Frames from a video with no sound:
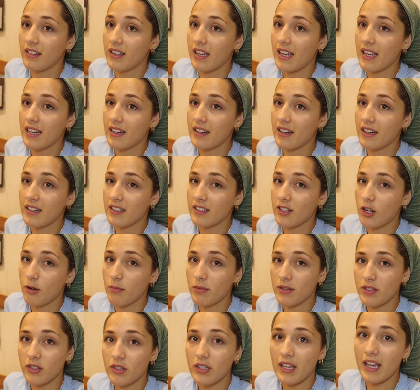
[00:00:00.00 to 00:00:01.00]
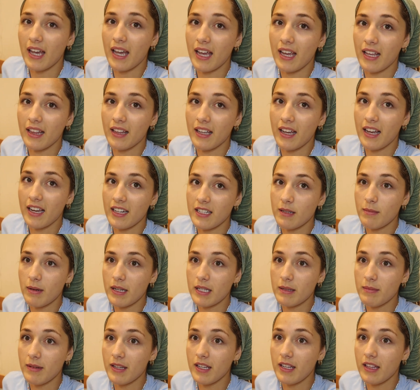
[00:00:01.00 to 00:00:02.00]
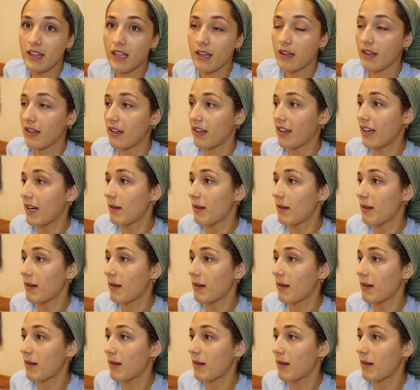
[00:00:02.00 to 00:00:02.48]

and I just hope it's okay. Like, it actually makes me, like,